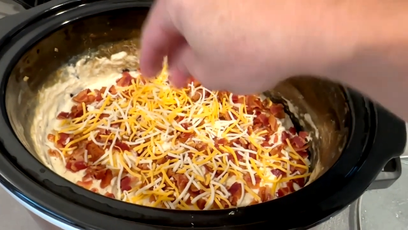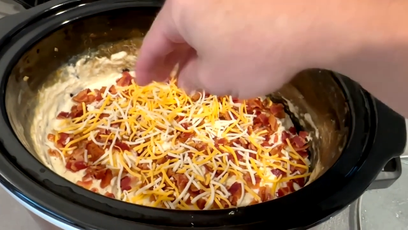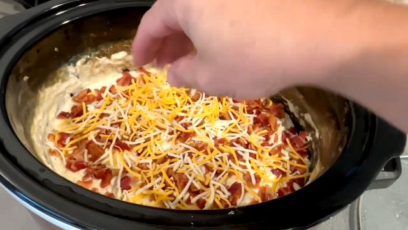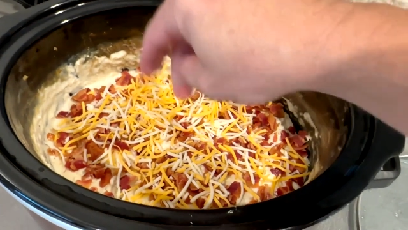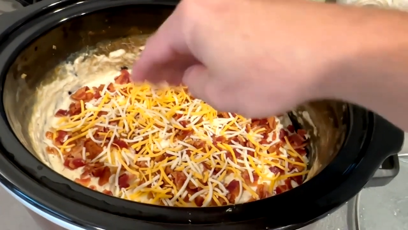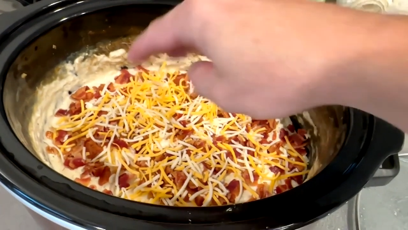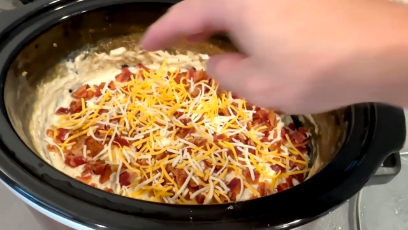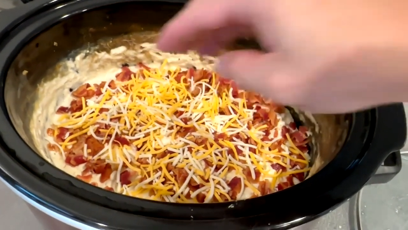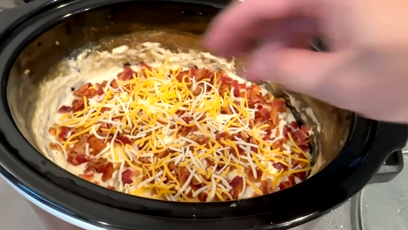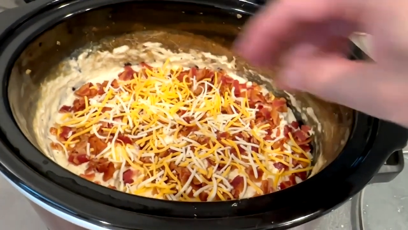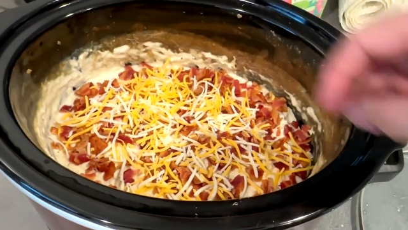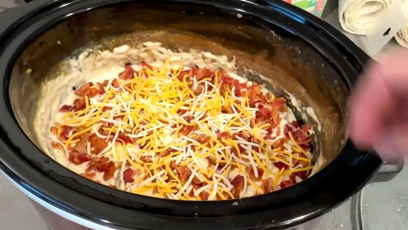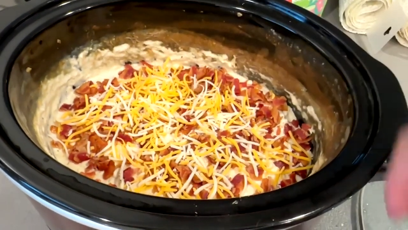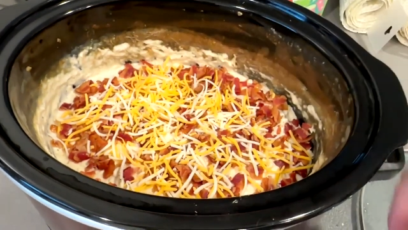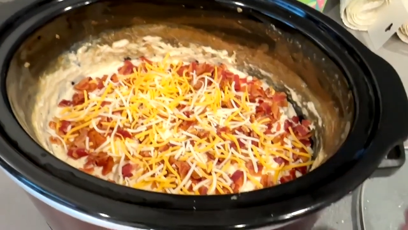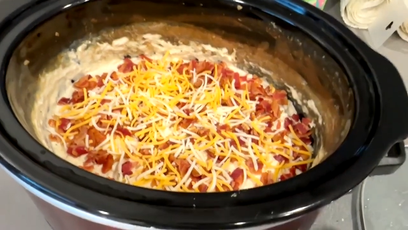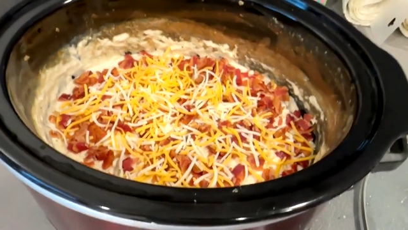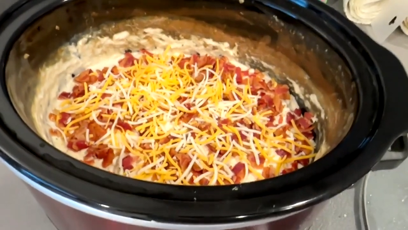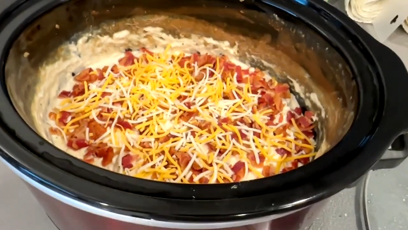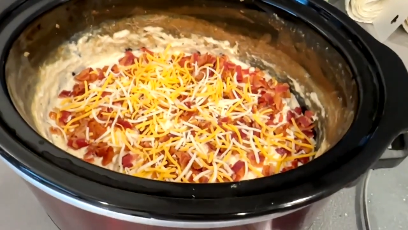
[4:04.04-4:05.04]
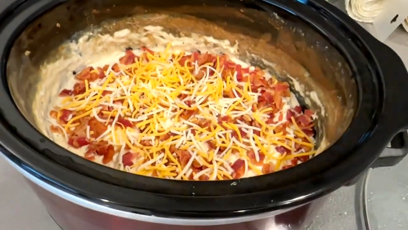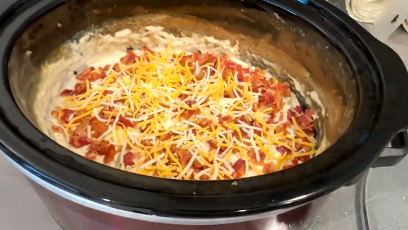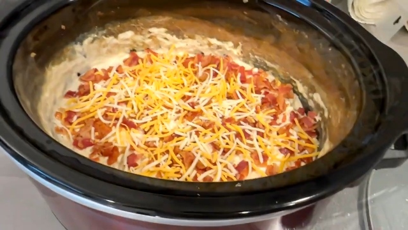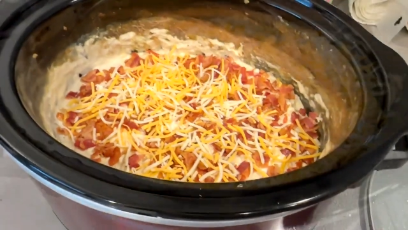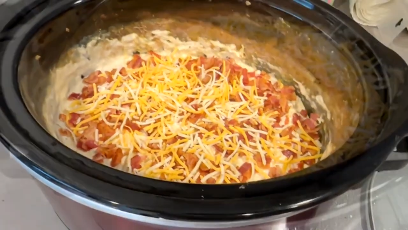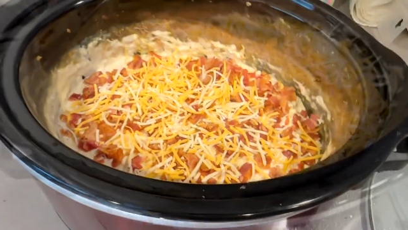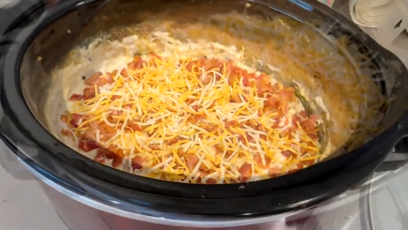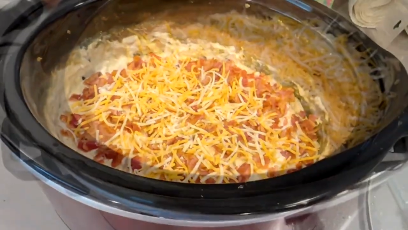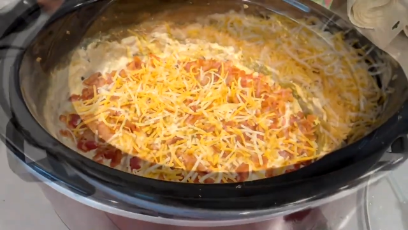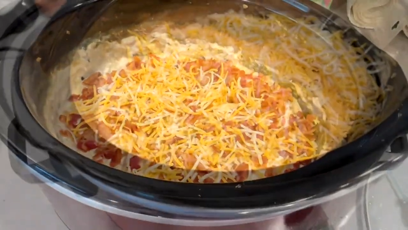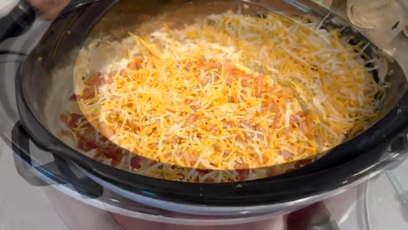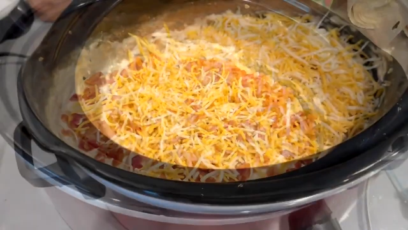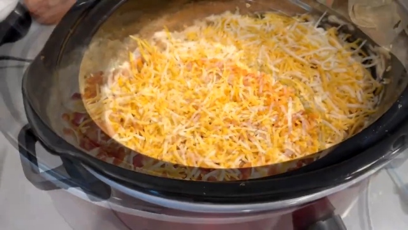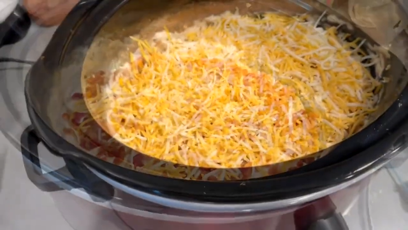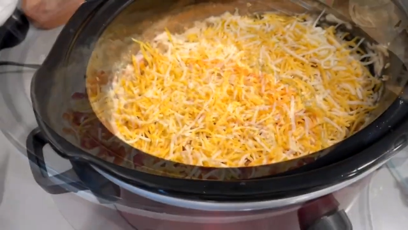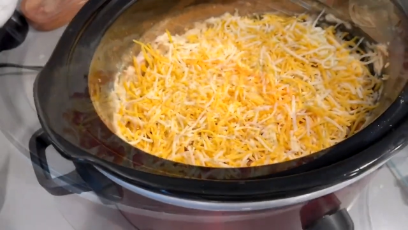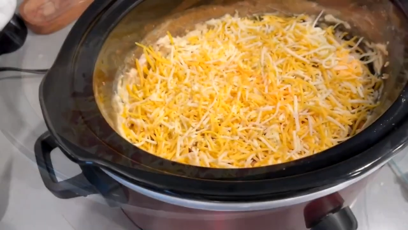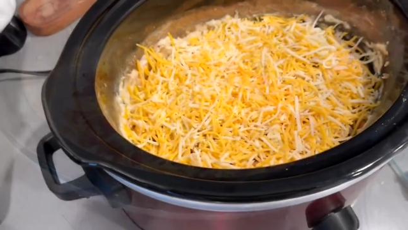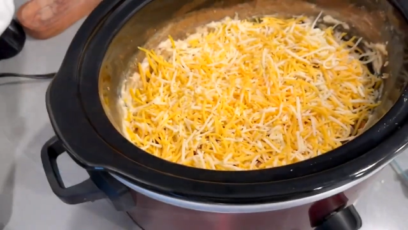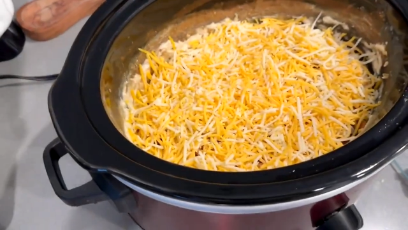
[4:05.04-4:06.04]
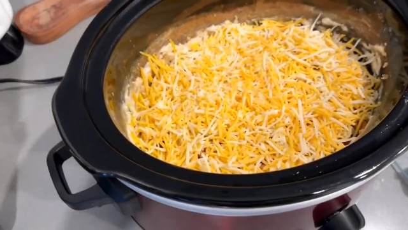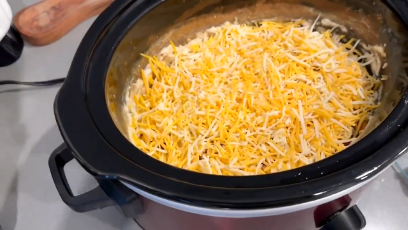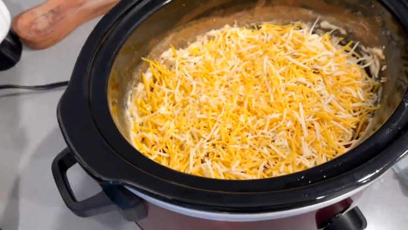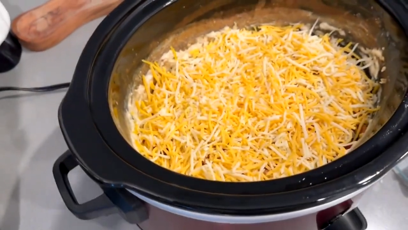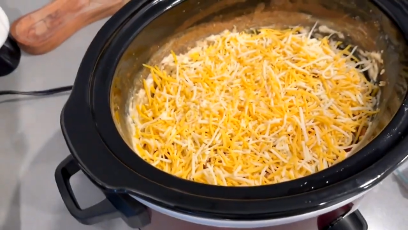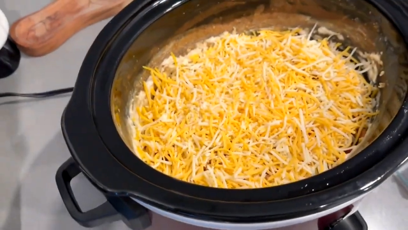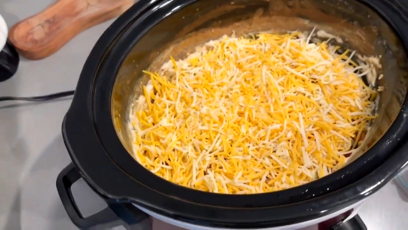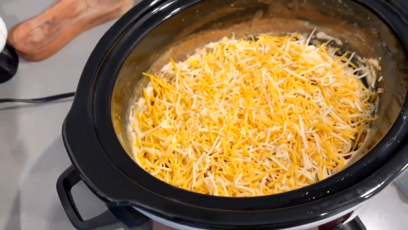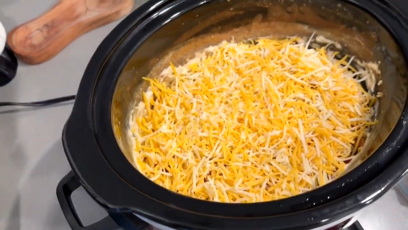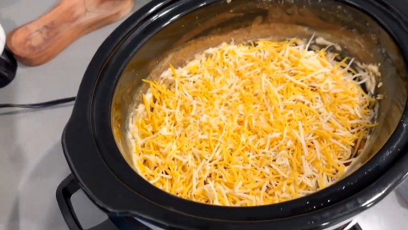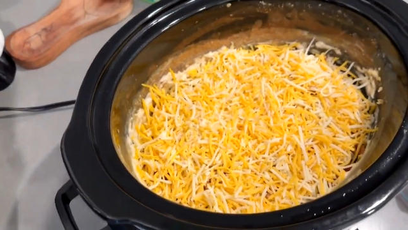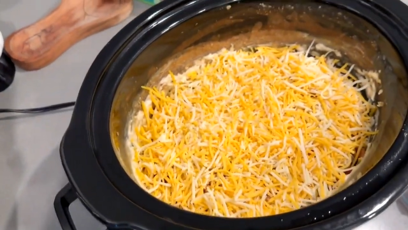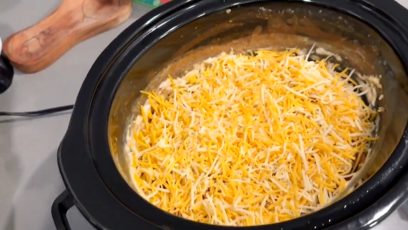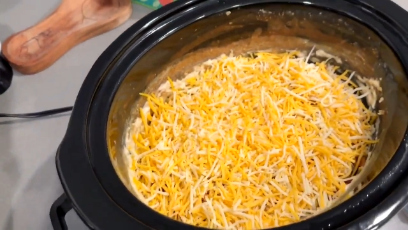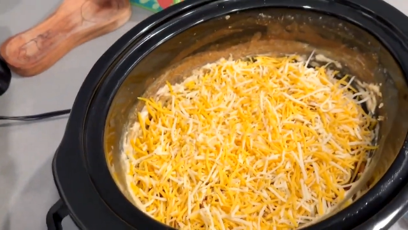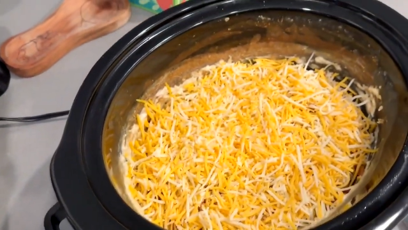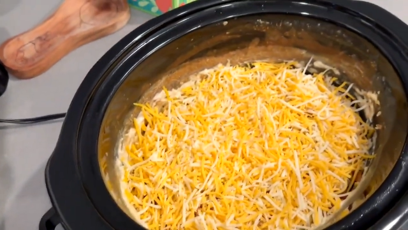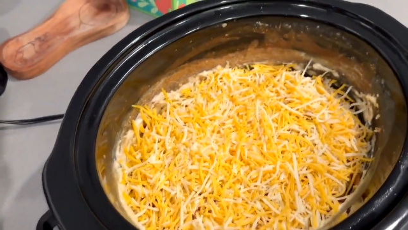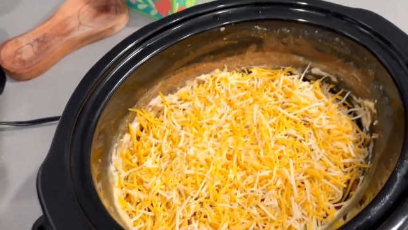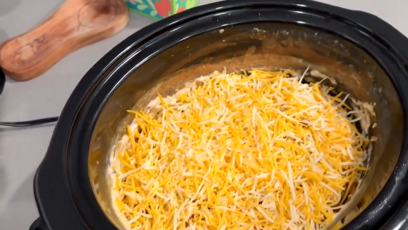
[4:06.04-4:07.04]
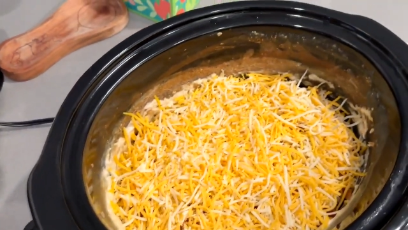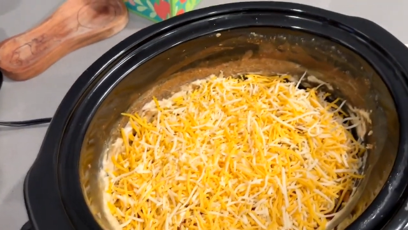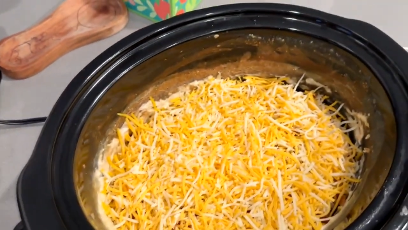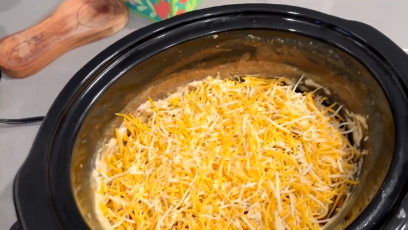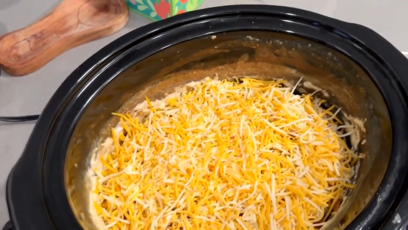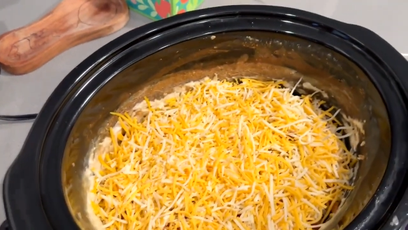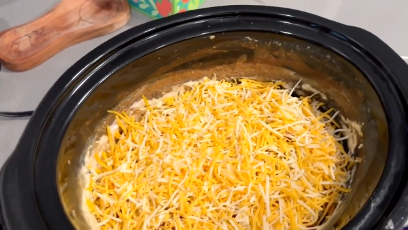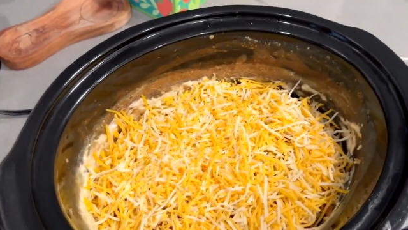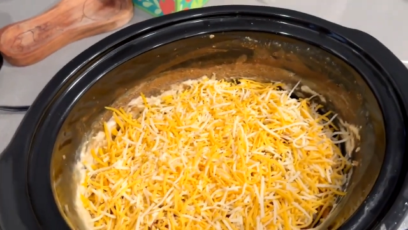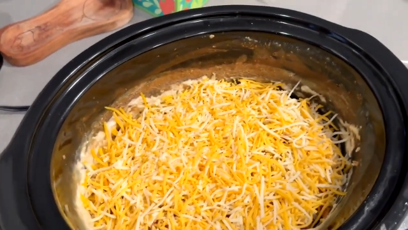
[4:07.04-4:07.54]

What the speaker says: Nobody's mouth can be seen.